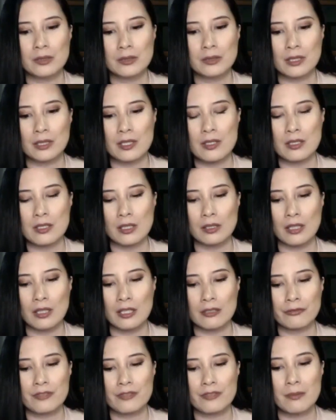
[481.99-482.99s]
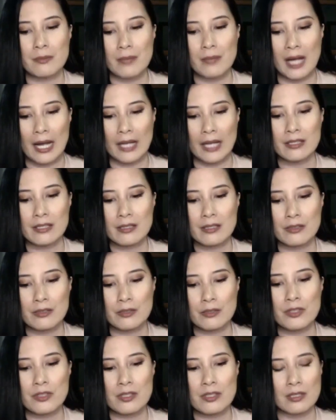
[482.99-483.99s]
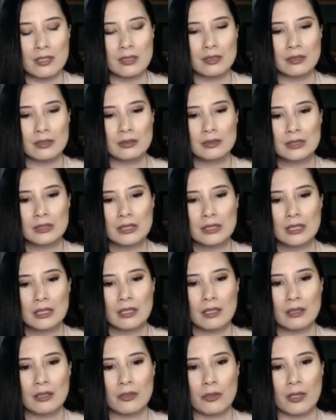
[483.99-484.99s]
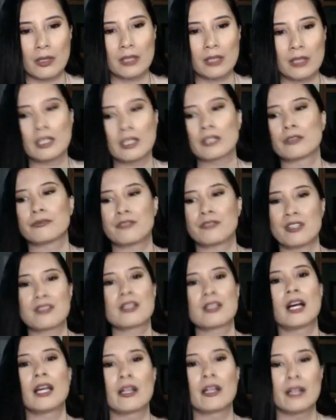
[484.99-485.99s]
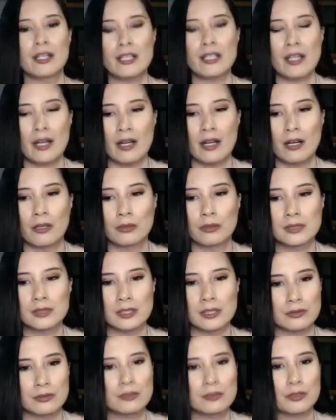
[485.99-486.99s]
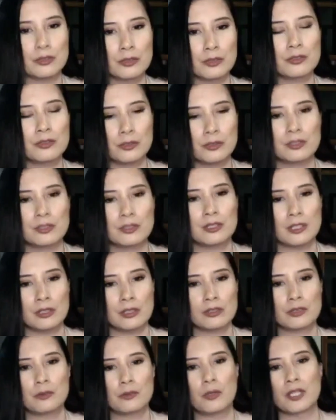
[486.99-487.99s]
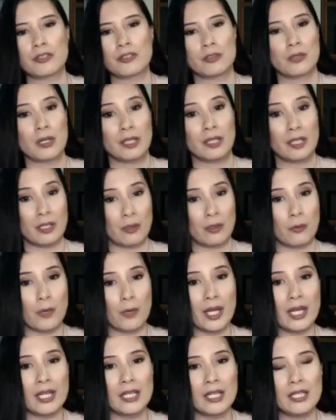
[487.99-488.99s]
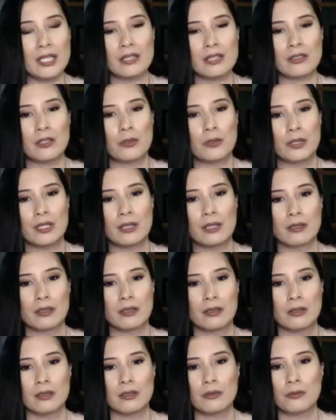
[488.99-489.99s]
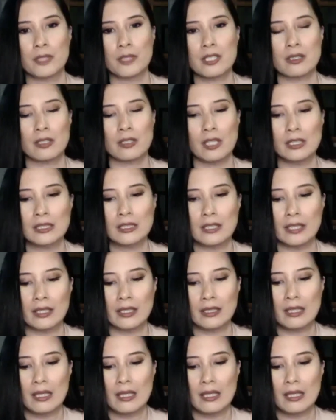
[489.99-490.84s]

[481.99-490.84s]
There's a lot of demand to still, or a lot of desire anyhow, that to still to want to get away and go on a winter holiday,